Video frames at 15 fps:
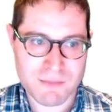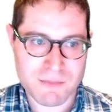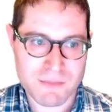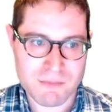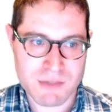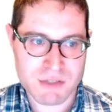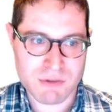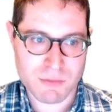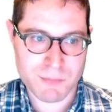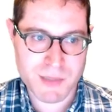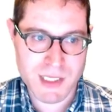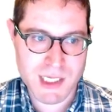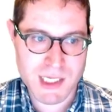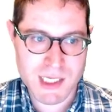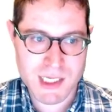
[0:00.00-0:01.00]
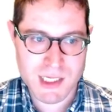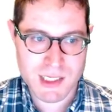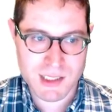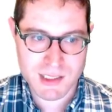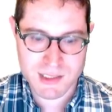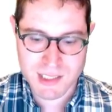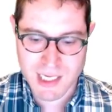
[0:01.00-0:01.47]
which will be
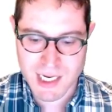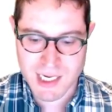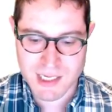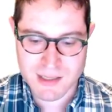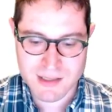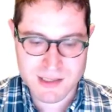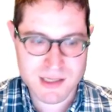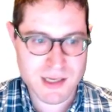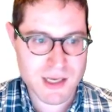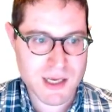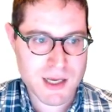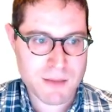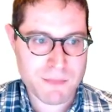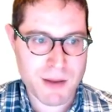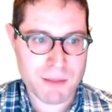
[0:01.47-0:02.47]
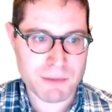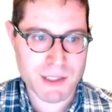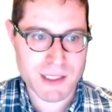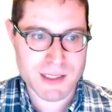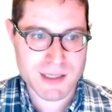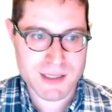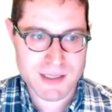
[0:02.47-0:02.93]
contains public